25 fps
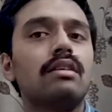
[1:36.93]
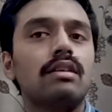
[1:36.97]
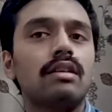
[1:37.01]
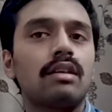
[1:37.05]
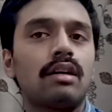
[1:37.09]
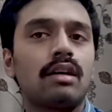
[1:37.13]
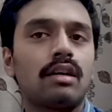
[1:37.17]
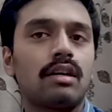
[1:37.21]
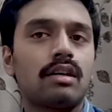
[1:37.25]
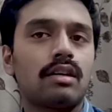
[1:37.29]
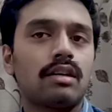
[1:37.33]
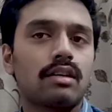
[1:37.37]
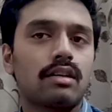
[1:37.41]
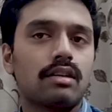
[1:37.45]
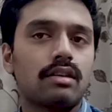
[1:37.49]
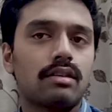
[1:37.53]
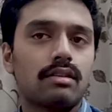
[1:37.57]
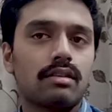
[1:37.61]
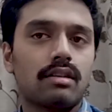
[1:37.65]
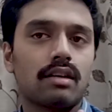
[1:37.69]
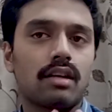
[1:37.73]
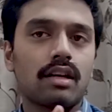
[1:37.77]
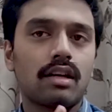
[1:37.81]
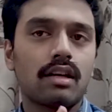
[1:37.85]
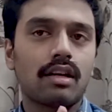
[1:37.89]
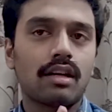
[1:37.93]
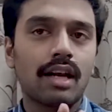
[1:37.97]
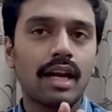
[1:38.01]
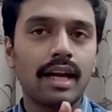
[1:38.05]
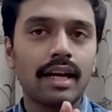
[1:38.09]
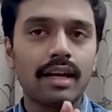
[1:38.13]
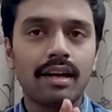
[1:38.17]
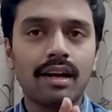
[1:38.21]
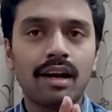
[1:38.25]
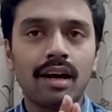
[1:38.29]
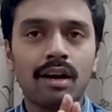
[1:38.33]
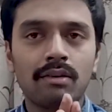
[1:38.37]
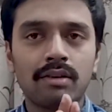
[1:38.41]

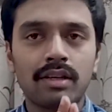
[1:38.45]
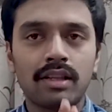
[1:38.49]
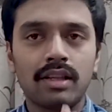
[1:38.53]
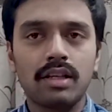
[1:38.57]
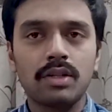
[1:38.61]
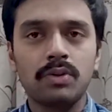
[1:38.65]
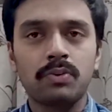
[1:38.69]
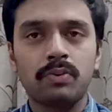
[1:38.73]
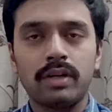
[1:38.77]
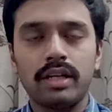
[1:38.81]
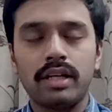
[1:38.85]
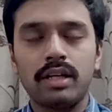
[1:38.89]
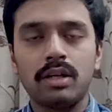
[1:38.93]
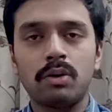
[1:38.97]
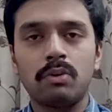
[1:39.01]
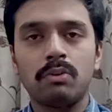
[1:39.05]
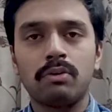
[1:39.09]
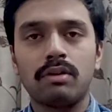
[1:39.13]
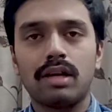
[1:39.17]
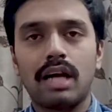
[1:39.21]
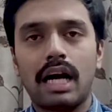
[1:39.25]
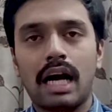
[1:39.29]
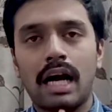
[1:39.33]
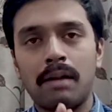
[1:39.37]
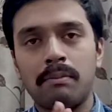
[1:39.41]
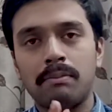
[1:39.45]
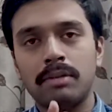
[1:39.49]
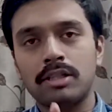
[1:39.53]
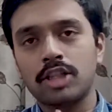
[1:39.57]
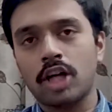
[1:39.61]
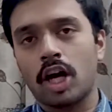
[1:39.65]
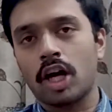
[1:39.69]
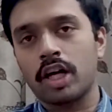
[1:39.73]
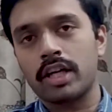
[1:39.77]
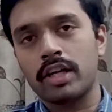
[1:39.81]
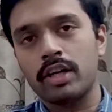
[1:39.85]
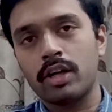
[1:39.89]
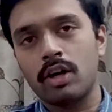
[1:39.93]
right now in this video I'll be
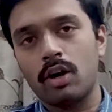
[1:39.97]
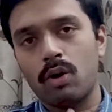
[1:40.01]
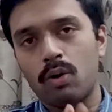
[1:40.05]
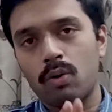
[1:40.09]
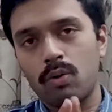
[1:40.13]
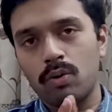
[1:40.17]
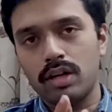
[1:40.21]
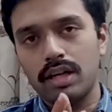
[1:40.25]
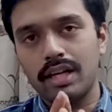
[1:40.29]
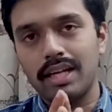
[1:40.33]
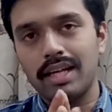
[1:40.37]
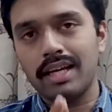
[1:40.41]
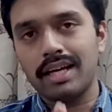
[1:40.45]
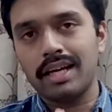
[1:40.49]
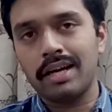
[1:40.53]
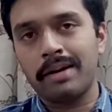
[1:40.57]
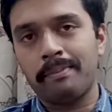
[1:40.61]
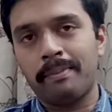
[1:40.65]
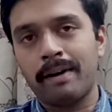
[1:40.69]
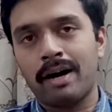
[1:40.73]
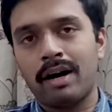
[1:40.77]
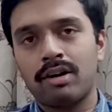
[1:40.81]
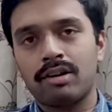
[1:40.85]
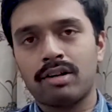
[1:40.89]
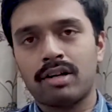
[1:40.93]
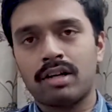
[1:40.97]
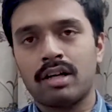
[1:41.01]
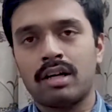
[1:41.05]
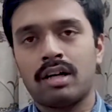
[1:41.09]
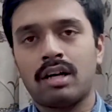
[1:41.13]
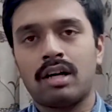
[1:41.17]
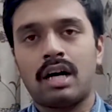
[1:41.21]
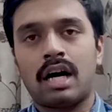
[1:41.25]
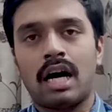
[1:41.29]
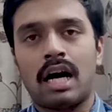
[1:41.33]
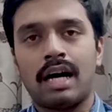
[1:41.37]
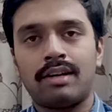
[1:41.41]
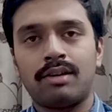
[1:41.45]
talking only about
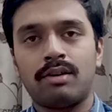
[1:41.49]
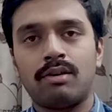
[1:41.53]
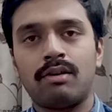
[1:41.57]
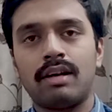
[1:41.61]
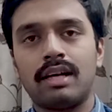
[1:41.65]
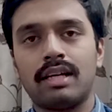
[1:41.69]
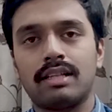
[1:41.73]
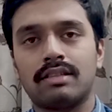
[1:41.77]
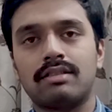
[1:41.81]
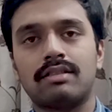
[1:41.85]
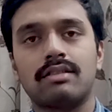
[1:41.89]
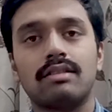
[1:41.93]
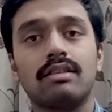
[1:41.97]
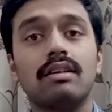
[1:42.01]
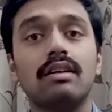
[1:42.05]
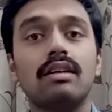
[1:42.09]
iOS.